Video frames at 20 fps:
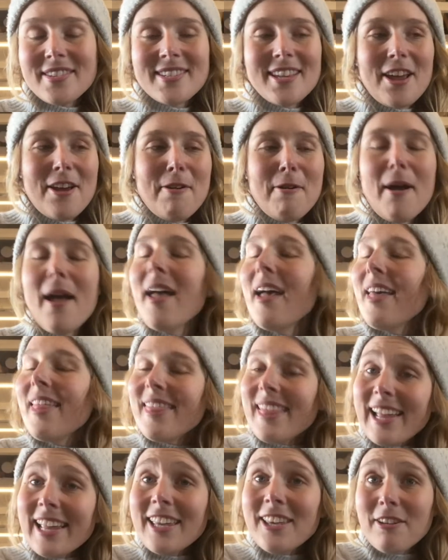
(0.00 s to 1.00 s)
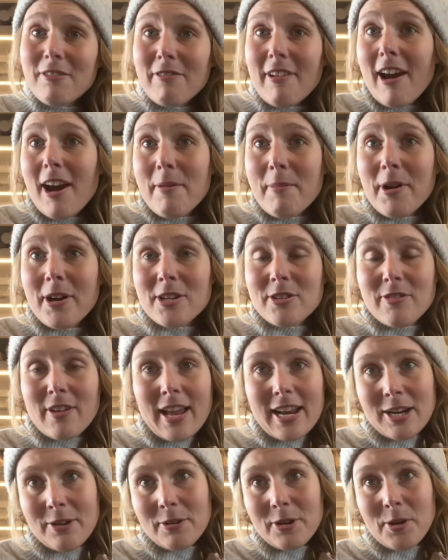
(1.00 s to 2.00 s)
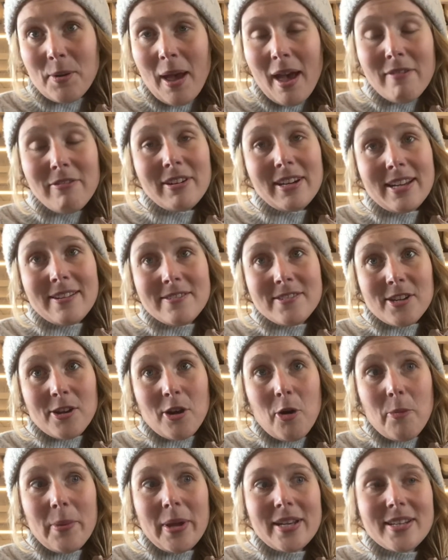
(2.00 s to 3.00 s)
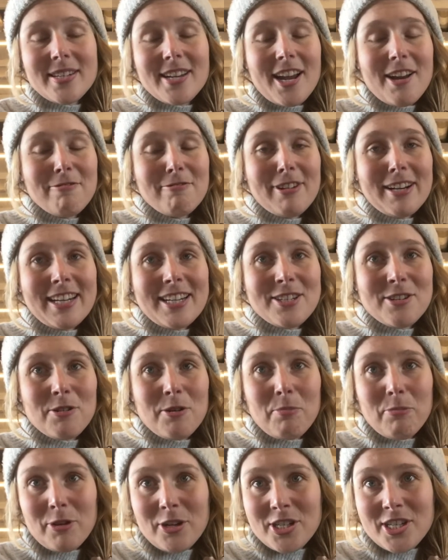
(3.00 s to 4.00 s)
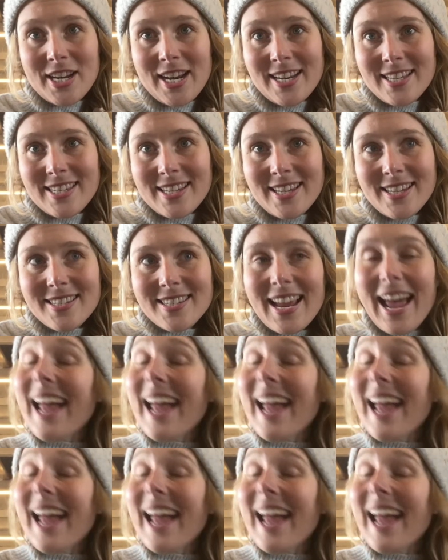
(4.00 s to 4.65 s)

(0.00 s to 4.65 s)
So thank you very much for anyone who ever leaves a comment. I really do appreciate it.